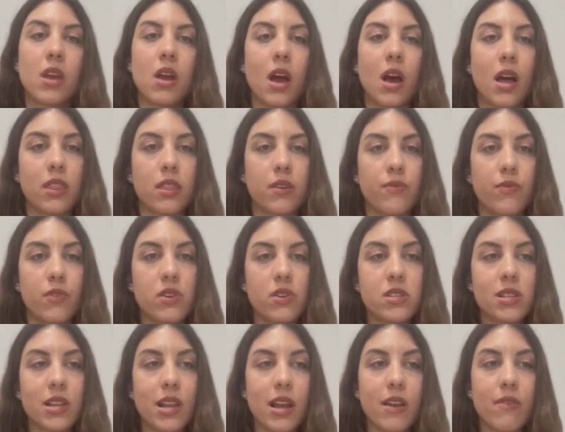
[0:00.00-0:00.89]
At the
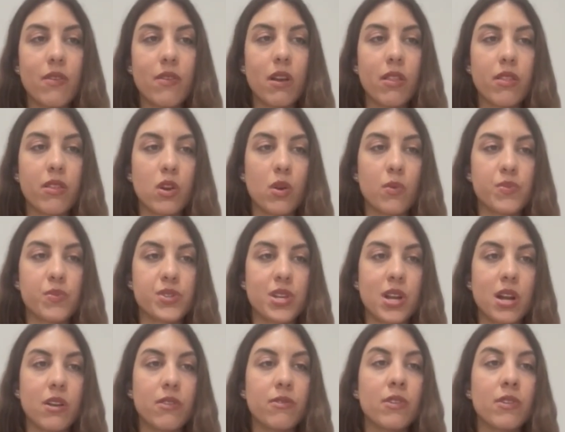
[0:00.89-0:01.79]
first level, they
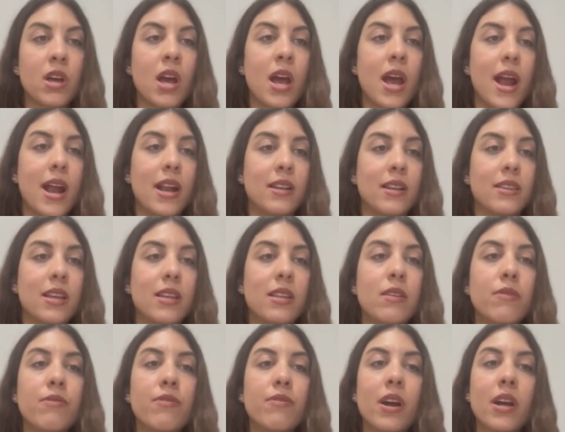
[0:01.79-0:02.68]
observed and
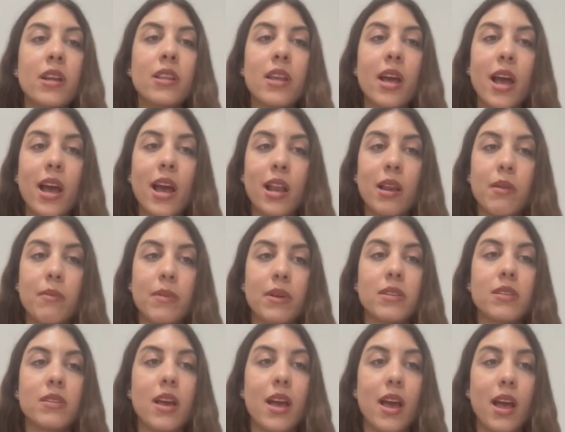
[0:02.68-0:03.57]
identified
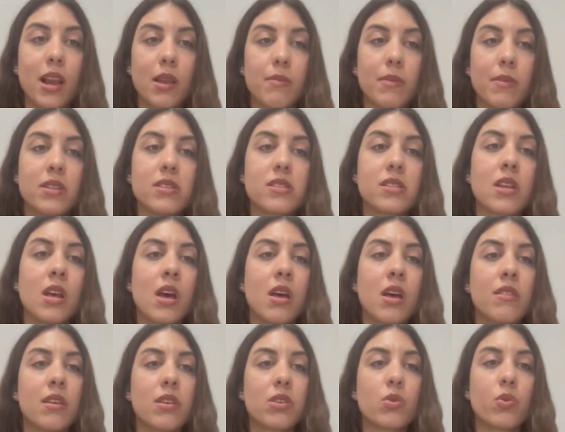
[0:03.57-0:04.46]
elements
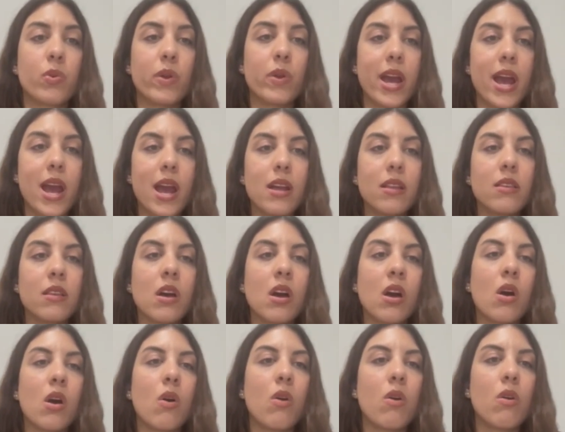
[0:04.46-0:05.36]
that create
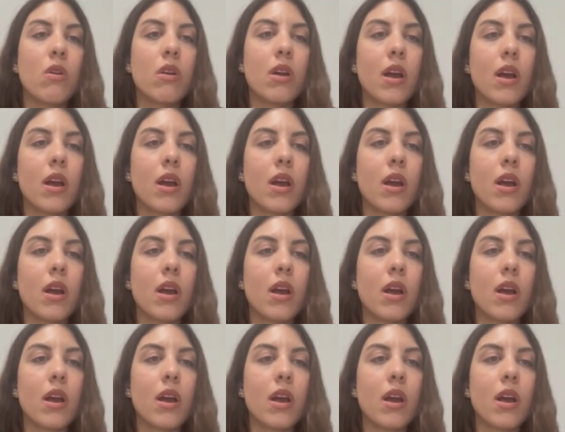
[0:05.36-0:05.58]
or